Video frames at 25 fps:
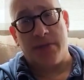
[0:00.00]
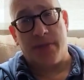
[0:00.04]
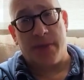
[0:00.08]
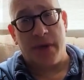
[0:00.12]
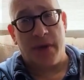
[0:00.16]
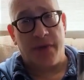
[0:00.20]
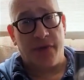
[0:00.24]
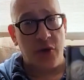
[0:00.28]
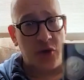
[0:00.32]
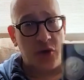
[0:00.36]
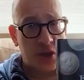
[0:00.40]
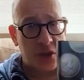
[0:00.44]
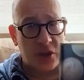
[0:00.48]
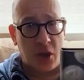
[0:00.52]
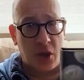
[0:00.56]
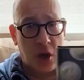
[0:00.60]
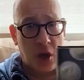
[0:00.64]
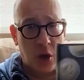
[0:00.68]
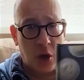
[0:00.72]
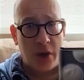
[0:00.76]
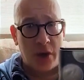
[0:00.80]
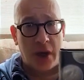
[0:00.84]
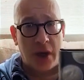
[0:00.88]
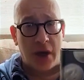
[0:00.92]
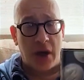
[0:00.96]
But if you just
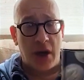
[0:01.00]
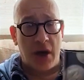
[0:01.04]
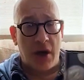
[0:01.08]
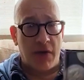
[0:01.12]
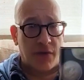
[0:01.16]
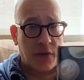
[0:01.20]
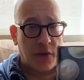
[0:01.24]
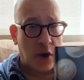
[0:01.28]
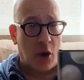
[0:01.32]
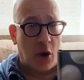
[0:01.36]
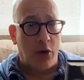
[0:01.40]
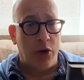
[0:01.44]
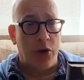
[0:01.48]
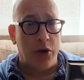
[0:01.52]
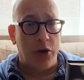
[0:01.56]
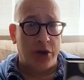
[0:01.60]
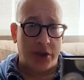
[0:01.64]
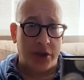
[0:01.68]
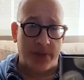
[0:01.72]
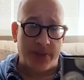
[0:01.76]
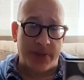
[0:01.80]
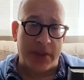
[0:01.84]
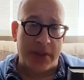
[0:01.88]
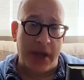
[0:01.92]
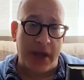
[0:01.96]
own it for
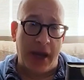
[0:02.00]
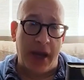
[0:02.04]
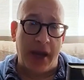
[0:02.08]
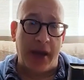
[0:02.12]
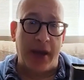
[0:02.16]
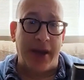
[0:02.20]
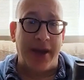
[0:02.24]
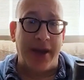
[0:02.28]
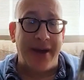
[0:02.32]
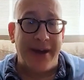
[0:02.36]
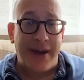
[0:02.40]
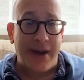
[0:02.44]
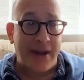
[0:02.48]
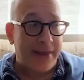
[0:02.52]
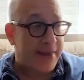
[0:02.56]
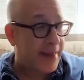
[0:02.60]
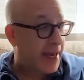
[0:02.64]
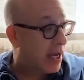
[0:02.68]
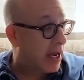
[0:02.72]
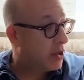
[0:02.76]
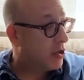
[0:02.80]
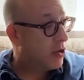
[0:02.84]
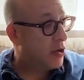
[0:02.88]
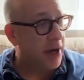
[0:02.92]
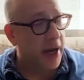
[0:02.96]
ownership's sake,
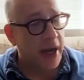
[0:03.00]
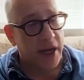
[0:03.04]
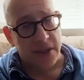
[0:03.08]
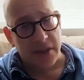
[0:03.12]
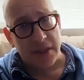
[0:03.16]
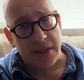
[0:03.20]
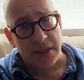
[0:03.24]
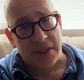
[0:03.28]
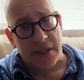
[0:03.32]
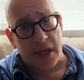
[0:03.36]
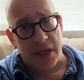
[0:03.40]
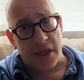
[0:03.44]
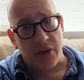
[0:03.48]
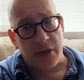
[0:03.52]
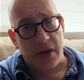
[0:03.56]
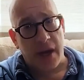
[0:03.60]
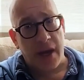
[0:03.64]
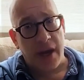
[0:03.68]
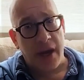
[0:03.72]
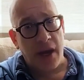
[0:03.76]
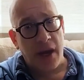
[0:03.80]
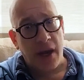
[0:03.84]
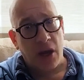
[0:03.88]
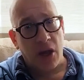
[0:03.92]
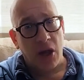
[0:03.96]
that could actually send you to
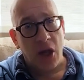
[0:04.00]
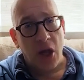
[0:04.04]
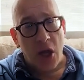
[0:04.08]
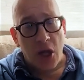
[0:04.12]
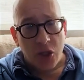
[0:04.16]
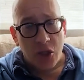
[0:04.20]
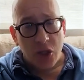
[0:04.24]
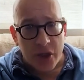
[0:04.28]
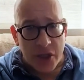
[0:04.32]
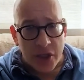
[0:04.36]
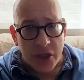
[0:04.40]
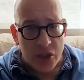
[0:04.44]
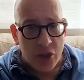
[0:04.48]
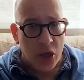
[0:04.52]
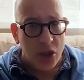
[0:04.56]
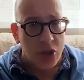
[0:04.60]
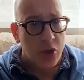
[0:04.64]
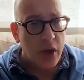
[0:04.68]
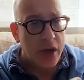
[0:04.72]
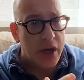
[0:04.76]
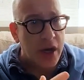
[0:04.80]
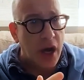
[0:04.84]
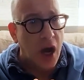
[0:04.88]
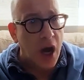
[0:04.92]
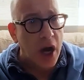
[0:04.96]
hell. So they start
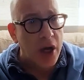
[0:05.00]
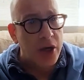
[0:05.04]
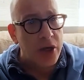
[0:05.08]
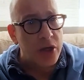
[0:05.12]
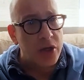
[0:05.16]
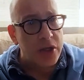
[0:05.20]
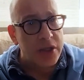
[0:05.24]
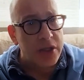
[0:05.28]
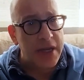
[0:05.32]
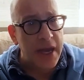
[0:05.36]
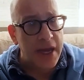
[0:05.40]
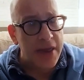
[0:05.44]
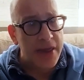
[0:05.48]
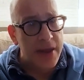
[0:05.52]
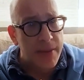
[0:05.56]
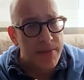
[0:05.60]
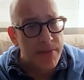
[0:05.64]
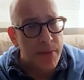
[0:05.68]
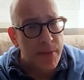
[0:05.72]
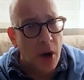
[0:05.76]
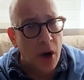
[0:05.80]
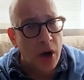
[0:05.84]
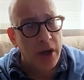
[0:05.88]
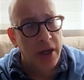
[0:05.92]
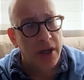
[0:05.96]
trying to understand the
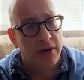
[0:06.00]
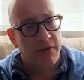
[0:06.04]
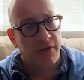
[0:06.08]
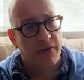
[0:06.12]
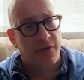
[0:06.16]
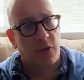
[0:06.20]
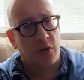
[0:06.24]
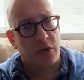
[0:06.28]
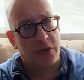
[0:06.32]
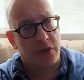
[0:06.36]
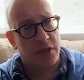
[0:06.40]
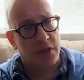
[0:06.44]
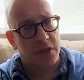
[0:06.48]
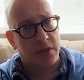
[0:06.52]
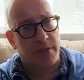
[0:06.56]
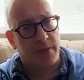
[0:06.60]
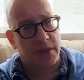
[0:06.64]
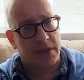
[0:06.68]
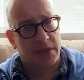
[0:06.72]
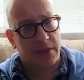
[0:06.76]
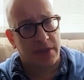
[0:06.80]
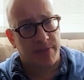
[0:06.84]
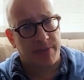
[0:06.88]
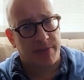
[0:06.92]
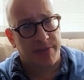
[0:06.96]
market forces
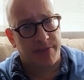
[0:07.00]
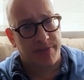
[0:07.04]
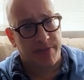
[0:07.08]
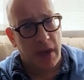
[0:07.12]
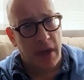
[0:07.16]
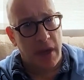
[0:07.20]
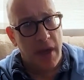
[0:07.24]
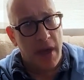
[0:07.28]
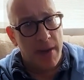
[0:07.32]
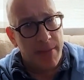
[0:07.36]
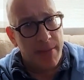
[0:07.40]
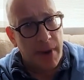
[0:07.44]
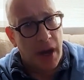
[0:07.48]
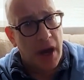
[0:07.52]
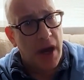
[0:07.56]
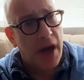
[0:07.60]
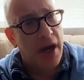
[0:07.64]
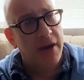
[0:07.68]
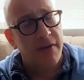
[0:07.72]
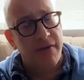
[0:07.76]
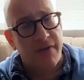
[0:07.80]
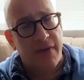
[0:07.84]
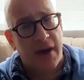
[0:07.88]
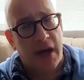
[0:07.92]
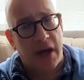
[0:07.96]

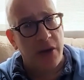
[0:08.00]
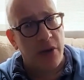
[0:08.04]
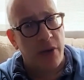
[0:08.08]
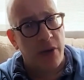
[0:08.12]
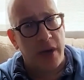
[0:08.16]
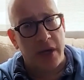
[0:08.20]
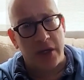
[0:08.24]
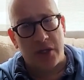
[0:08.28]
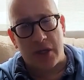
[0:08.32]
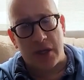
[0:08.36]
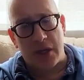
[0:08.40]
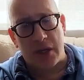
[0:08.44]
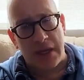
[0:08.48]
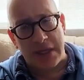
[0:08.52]
behind valuation.